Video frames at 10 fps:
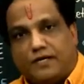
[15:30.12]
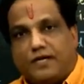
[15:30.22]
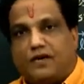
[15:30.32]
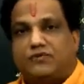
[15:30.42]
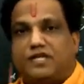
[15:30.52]

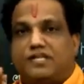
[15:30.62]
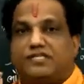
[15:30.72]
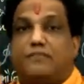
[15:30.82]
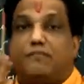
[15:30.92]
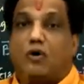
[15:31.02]
Now there
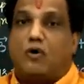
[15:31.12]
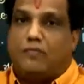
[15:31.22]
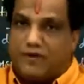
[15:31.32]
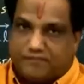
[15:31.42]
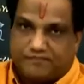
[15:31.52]
is a
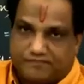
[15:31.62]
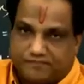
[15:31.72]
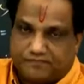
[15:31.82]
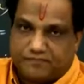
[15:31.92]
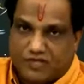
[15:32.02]
problem.
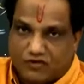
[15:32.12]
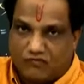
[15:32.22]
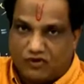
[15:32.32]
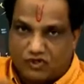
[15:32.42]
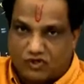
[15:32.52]

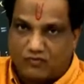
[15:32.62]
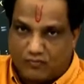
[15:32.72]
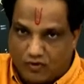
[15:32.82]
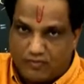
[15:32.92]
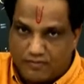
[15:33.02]
What sort of
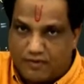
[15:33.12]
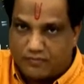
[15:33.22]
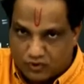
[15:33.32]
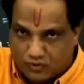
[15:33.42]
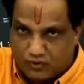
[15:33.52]
problem I
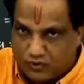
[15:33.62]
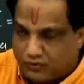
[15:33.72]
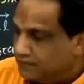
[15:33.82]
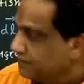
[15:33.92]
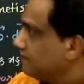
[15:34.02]
am showing
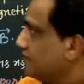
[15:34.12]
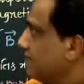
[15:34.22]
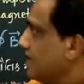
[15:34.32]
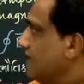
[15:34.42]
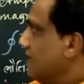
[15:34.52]
you?
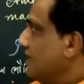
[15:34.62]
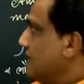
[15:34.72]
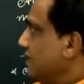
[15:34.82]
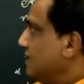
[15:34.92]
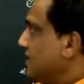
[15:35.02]

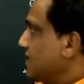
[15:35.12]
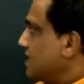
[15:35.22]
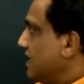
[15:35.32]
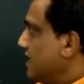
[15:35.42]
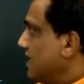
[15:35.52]
This
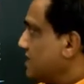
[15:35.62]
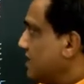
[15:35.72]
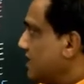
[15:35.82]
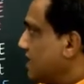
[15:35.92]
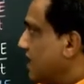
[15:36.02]

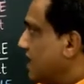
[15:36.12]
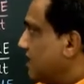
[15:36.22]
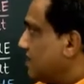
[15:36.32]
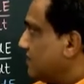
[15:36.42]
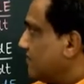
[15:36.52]
conduction
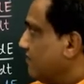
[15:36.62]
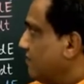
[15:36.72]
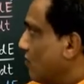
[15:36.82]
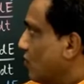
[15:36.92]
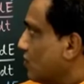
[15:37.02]
current
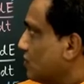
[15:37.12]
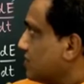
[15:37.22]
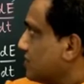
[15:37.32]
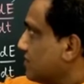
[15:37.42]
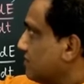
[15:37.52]

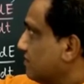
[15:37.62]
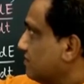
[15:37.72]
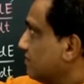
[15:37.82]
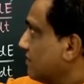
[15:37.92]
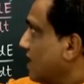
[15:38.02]
flows
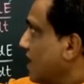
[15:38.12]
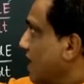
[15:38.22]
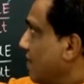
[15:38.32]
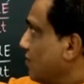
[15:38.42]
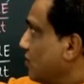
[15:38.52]

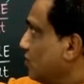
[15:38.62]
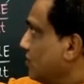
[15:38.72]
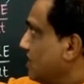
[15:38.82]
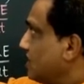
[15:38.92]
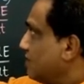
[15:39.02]
up to
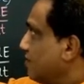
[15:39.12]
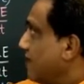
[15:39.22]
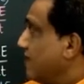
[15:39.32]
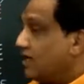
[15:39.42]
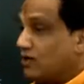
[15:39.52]
this
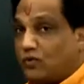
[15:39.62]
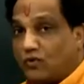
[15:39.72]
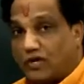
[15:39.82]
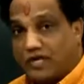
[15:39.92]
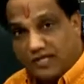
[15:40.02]
plate
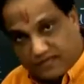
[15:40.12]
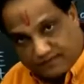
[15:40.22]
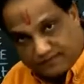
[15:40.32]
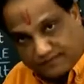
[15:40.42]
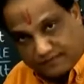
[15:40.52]
only.
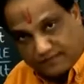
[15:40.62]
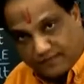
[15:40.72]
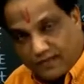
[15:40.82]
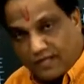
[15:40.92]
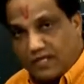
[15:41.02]

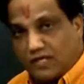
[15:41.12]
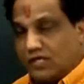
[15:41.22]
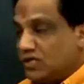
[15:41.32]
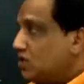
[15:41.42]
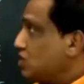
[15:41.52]

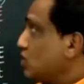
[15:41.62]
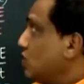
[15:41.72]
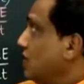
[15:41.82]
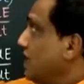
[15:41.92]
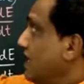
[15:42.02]

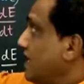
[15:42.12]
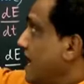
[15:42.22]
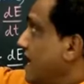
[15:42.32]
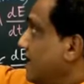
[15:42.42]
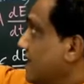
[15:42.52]
So it
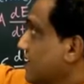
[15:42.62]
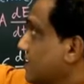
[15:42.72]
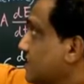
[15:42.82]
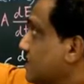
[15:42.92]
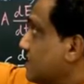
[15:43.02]

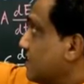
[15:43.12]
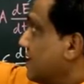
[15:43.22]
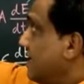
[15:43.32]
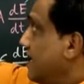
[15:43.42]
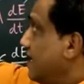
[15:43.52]
enters
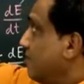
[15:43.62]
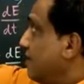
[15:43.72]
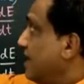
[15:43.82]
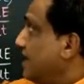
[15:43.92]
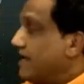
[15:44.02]
in
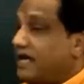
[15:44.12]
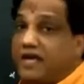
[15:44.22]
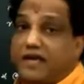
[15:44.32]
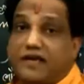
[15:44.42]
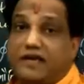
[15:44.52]
plate
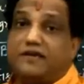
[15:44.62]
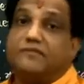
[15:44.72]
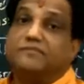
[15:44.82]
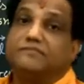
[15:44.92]
A,